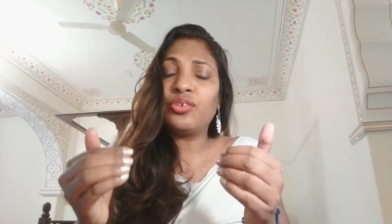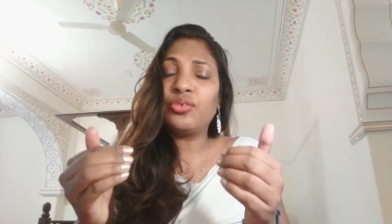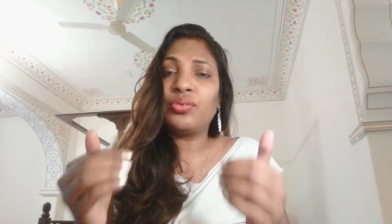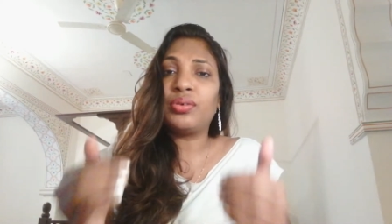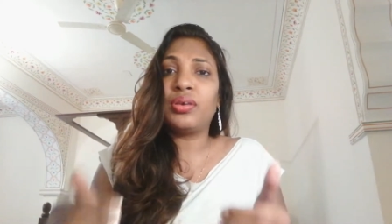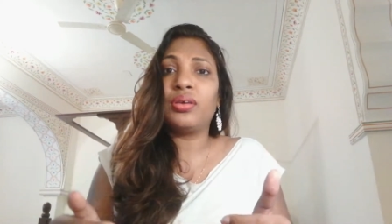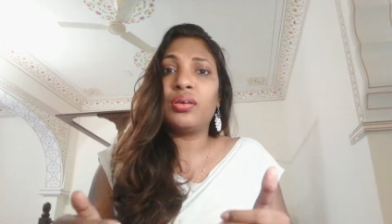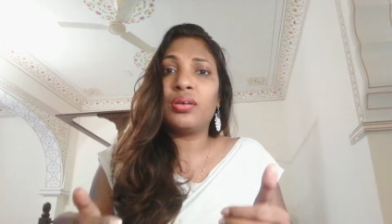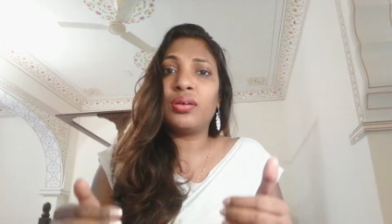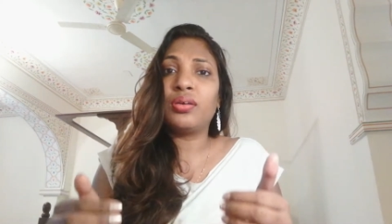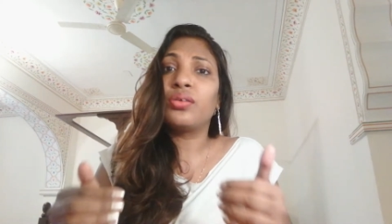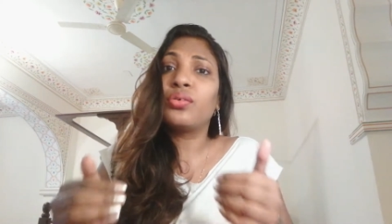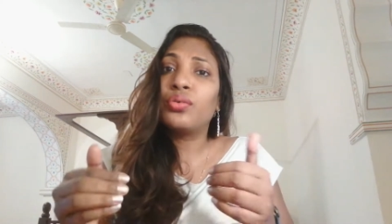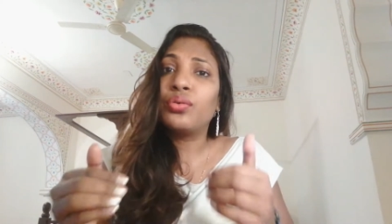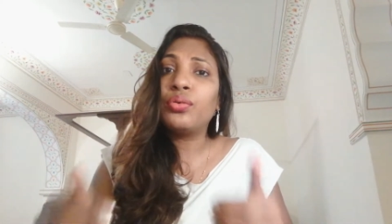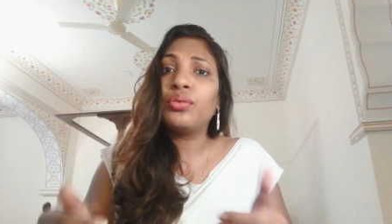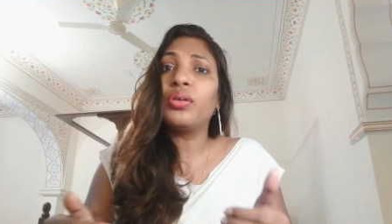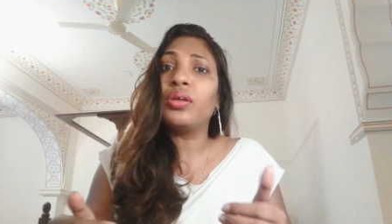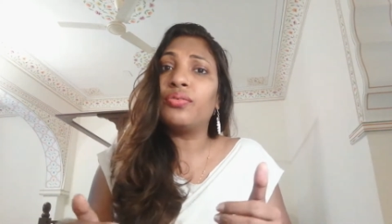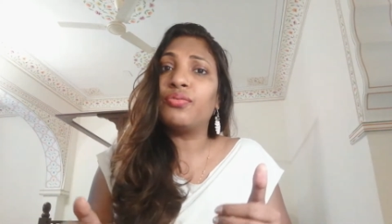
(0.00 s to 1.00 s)
hear
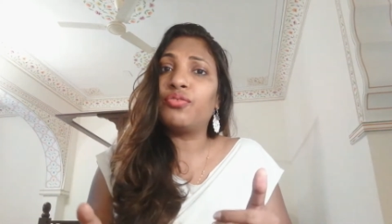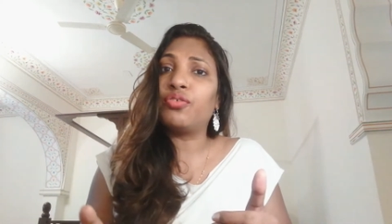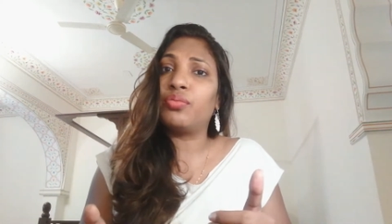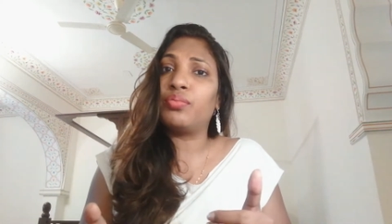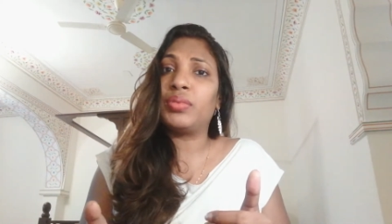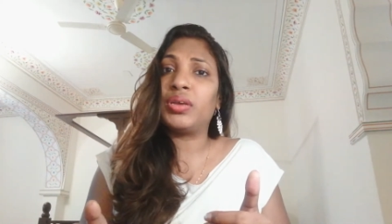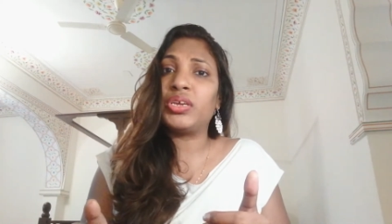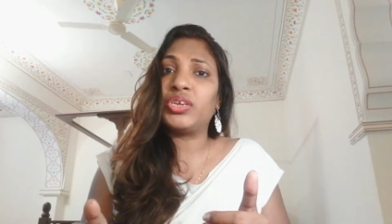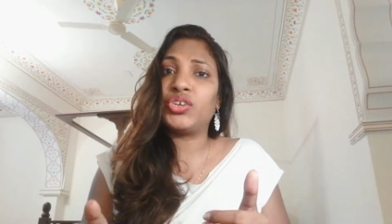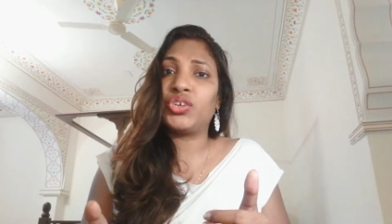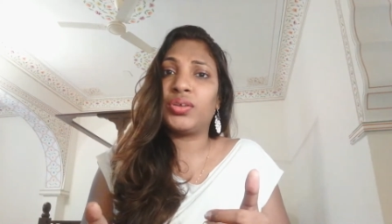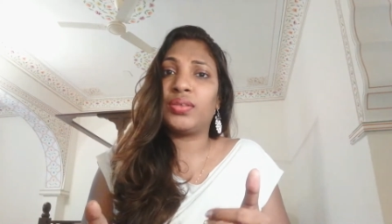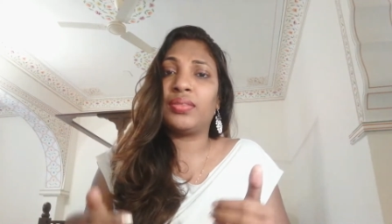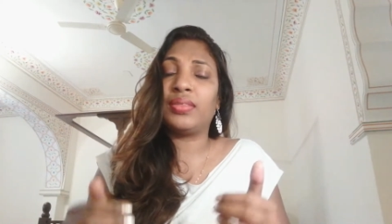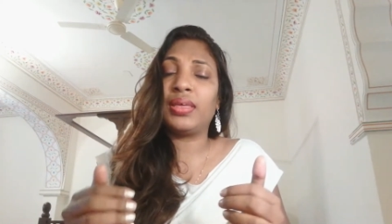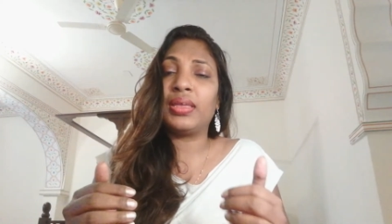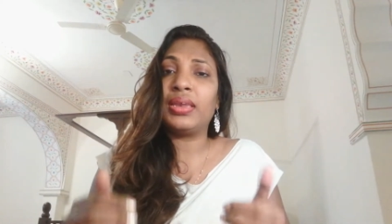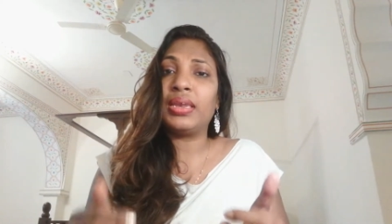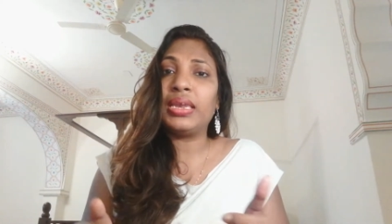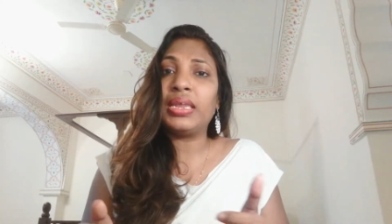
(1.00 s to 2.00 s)
good information they
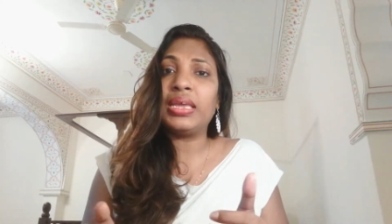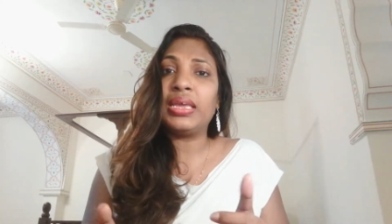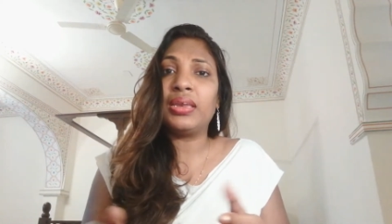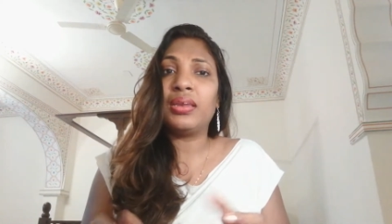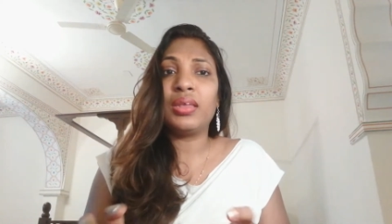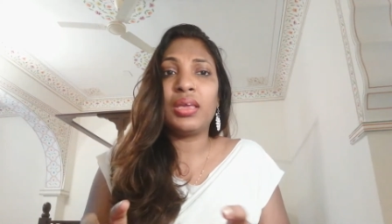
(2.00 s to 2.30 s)
need